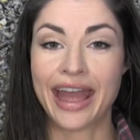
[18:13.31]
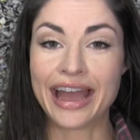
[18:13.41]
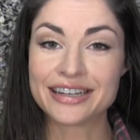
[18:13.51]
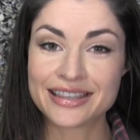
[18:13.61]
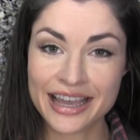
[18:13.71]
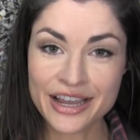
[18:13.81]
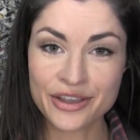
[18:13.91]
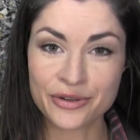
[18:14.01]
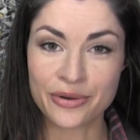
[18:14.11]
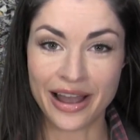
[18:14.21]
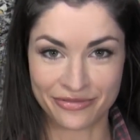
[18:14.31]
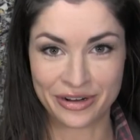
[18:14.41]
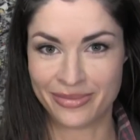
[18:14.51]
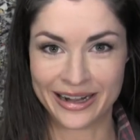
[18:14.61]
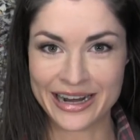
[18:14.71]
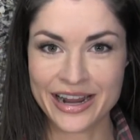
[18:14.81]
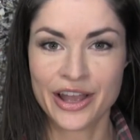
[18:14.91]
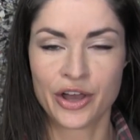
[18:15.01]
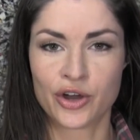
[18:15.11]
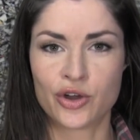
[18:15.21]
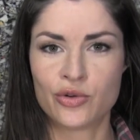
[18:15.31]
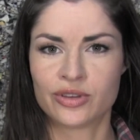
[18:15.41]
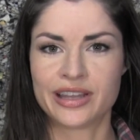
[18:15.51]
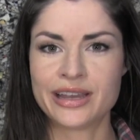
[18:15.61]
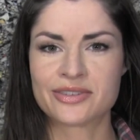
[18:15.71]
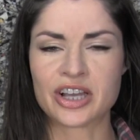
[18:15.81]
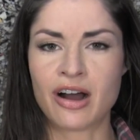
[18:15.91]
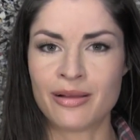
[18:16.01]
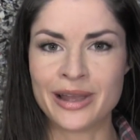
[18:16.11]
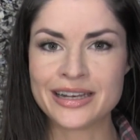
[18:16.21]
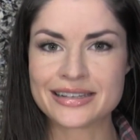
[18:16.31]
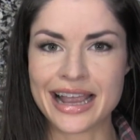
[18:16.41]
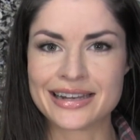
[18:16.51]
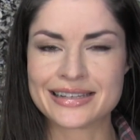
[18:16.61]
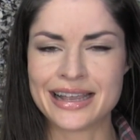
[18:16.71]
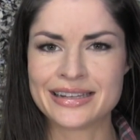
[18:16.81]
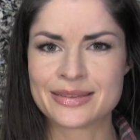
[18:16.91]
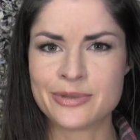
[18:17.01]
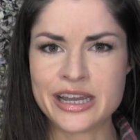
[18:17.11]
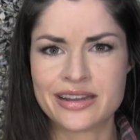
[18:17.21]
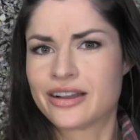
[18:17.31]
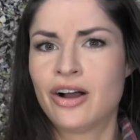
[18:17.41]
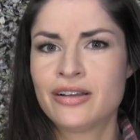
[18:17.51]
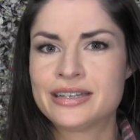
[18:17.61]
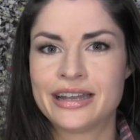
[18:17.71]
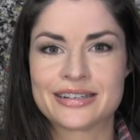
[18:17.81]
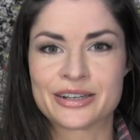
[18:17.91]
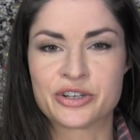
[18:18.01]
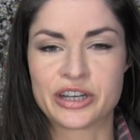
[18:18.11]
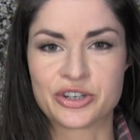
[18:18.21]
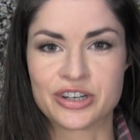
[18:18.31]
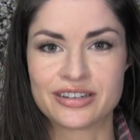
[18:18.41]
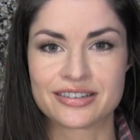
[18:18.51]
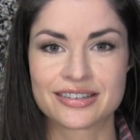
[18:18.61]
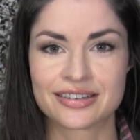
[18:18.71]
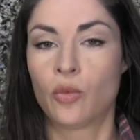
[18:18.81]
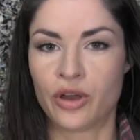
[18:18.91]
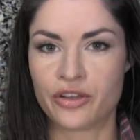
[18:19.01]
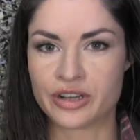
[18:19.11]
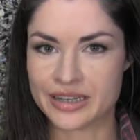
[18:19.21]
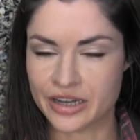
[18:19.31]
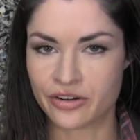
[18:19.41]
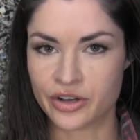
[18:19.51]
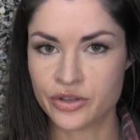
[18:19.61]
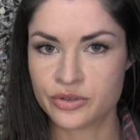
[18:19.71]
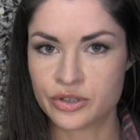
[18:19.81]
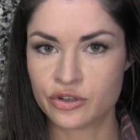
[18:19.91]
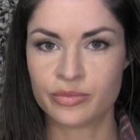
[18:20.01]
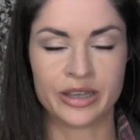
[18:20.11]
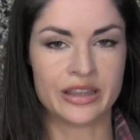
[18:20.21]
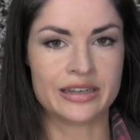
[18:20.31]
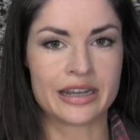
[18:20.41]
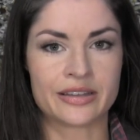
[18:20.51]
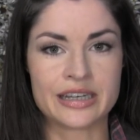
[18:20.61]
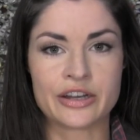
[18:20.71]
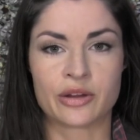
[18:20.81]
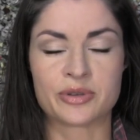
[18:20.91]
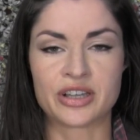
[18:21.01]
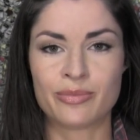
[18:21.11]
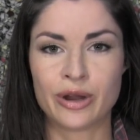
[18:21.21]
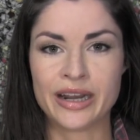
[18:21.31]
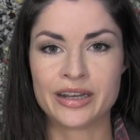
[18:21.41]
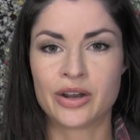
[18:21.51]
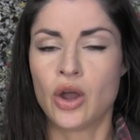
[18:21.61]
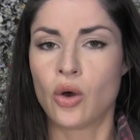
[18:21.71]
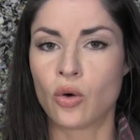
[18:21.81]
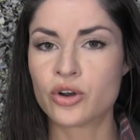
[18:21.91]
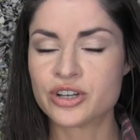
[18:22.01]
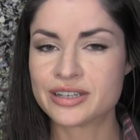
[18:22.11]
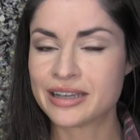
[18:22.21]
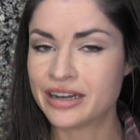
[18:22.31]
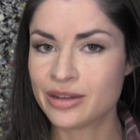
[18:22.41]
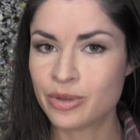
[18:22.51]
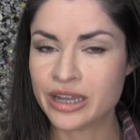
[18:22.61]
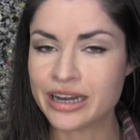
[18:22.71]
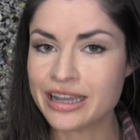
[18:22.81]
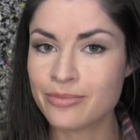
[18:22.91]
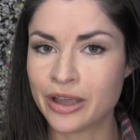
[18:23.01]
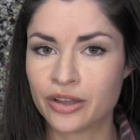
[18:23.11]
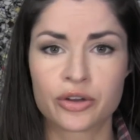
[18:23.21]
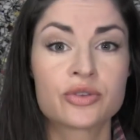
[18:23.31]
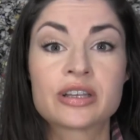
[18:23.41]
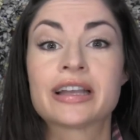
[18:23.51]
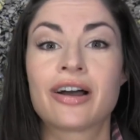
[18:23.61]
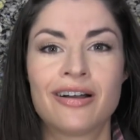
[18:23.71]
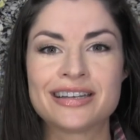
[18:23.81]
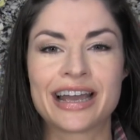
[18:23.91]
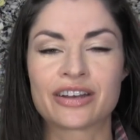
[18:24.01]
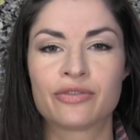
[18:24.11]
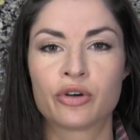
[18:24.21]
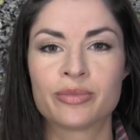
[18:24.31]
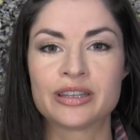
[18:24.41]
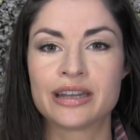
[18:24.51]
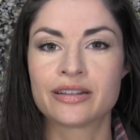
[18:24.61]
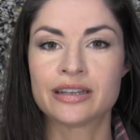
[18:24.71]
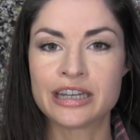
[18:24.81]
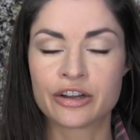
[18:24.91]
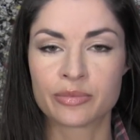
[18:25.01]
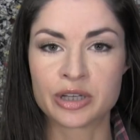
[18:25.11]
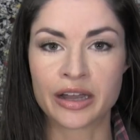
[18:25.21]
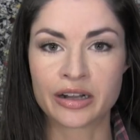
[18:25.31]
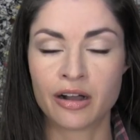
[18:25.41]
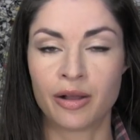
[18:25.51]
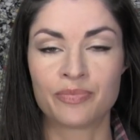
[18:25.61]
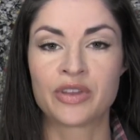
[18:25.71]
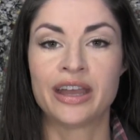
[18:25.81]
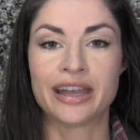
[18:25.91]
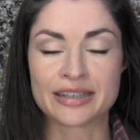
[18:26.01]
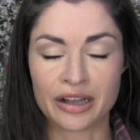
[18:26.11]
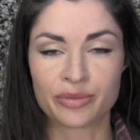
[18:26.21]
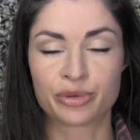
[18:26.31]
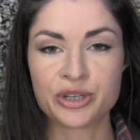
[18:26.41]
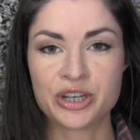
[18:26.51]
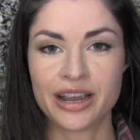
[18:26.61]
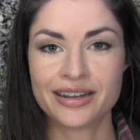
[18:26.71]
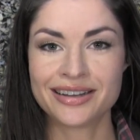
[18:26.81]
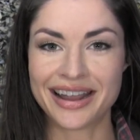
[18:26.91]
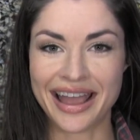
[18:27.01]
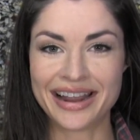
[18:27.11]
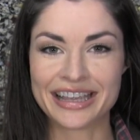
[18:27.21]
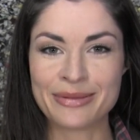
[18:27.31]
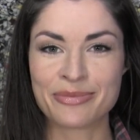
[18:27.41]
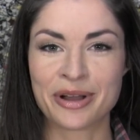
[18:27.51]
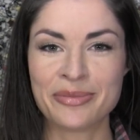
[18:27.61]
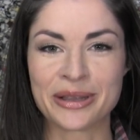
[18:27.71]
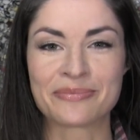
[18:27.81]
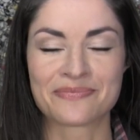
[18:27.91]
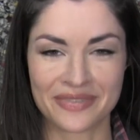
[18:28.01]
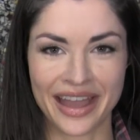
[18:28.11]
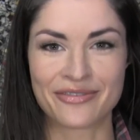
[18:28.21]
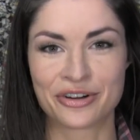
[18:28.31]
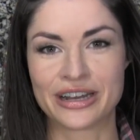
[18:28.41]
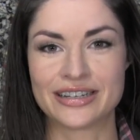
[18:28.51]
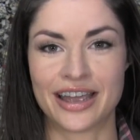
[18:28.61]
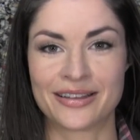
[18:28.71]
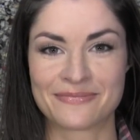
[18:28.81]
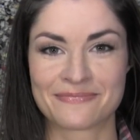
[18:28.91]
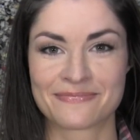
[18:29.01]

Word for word: And thank you, everybody, who leaves comments and sends me content suggestions, whether it's here on YouTube, in the Daily Decrypt subreddit, or just sending me an email or using the contact form at thedailydecrypt.com. It's all appreciated, and keep them coming. Have a great day.